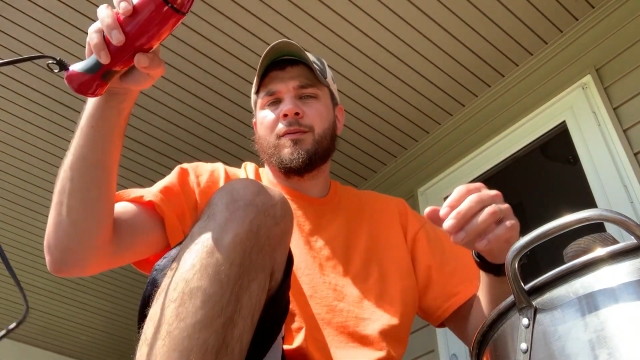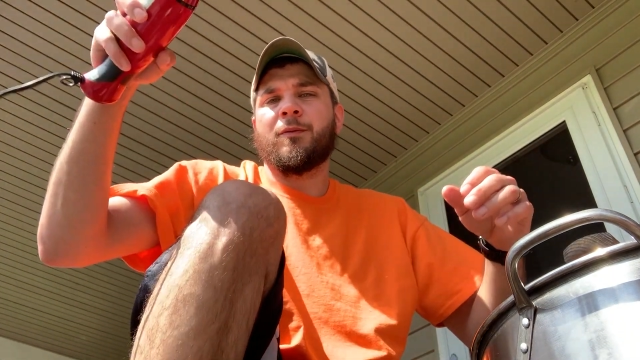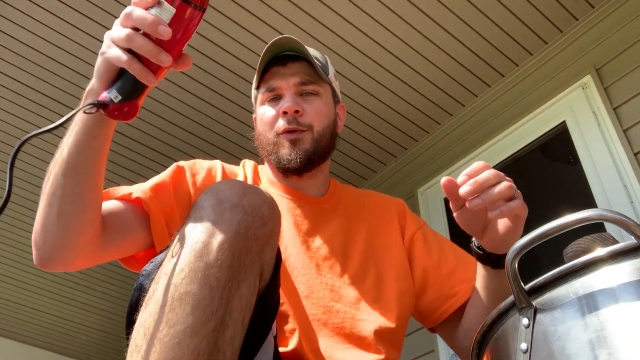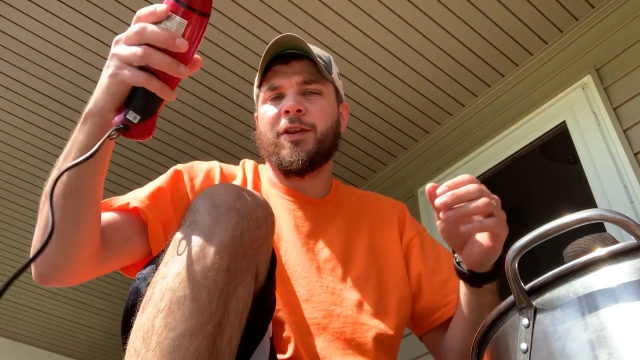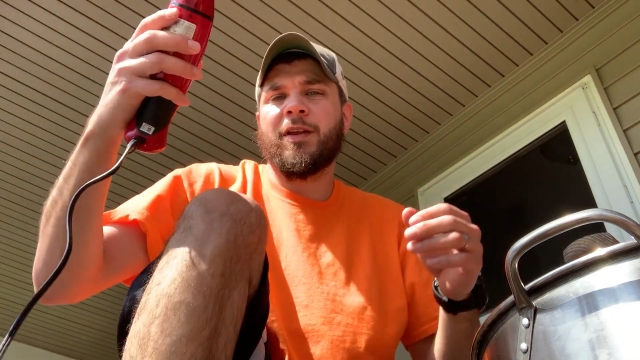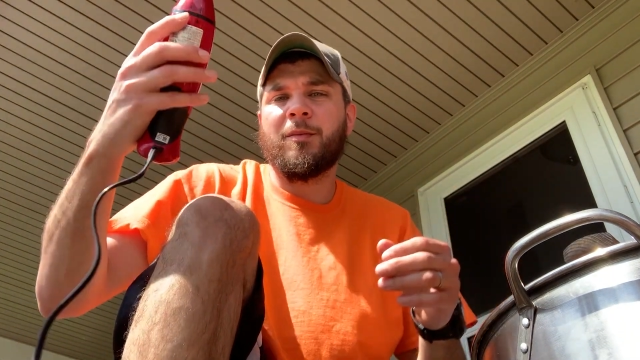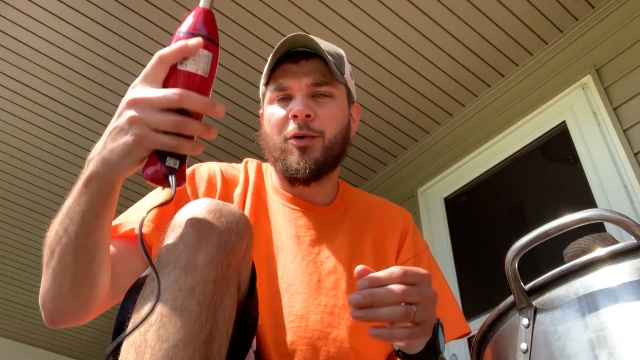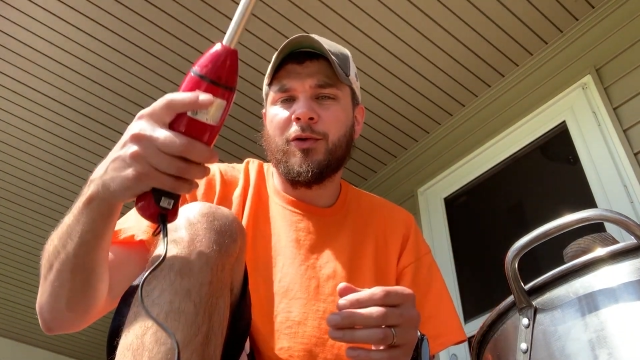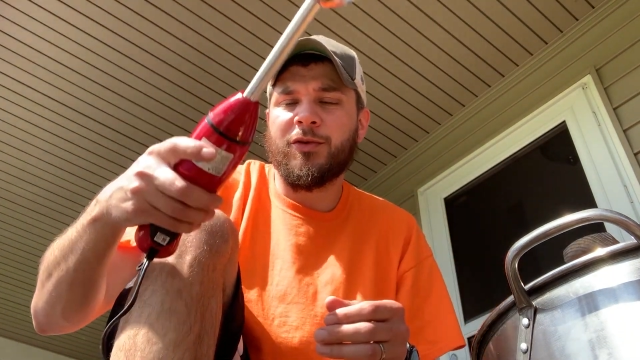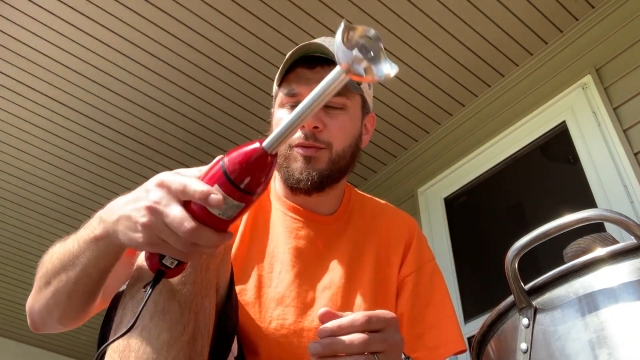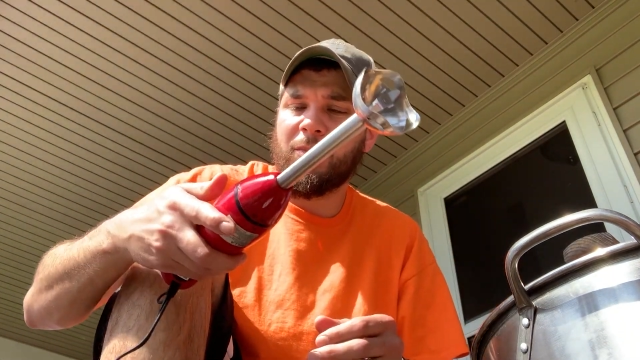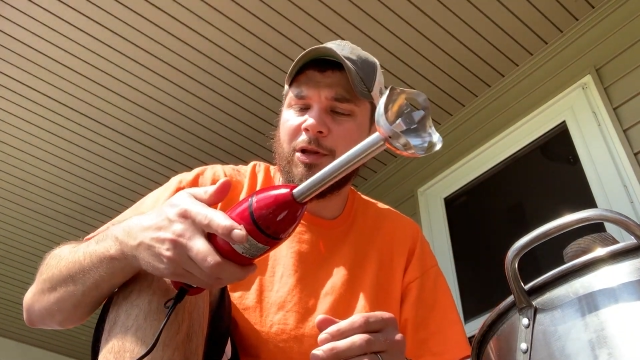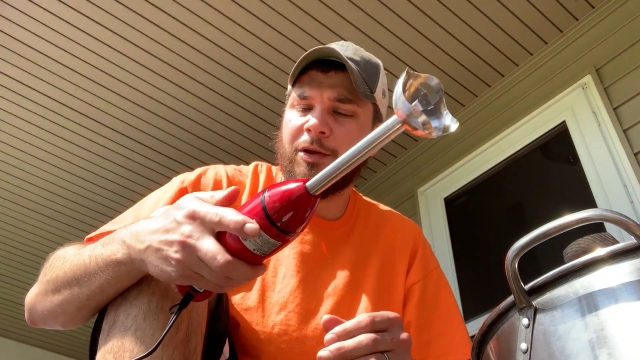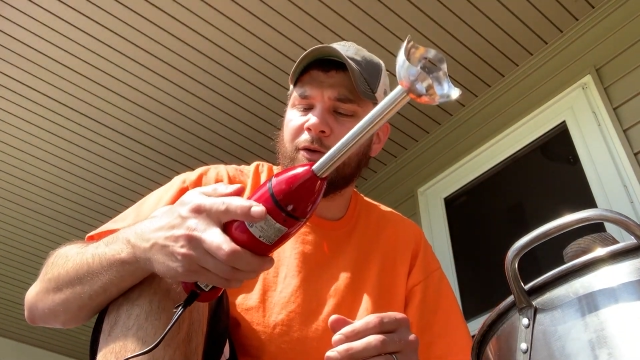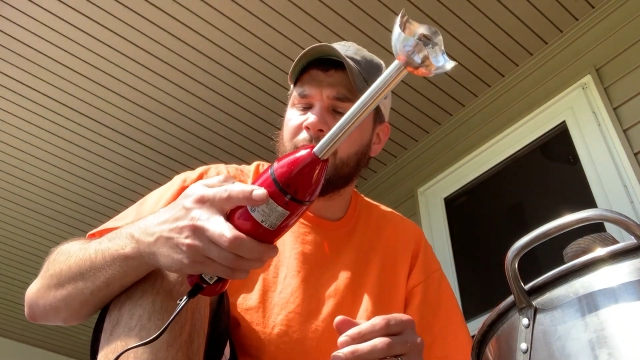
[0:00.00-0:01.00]
with the emulsion
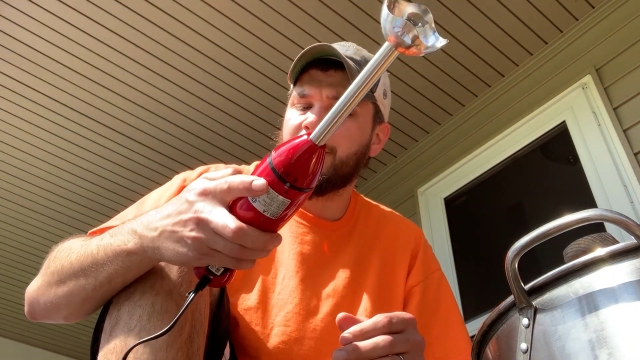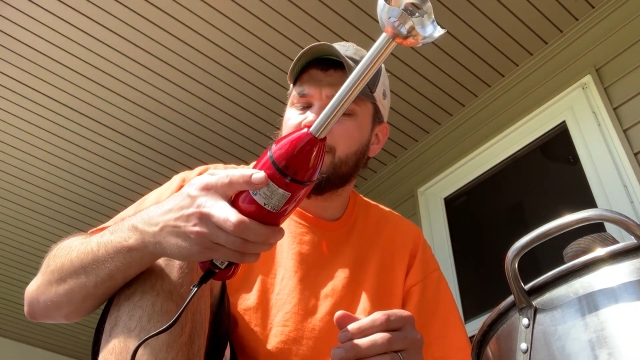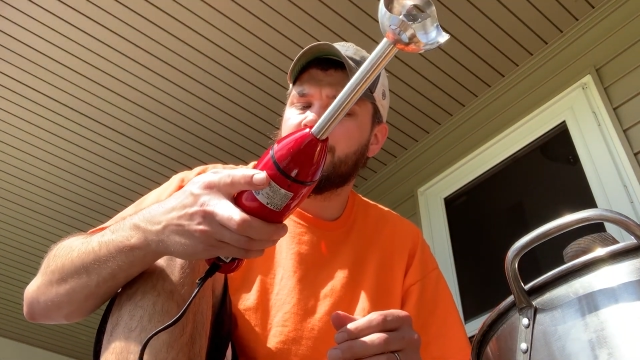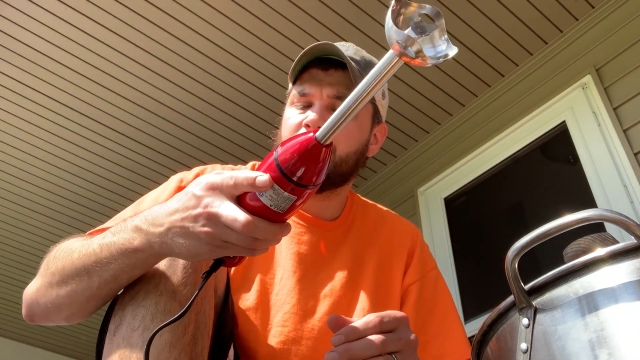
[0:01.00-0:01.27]
blender.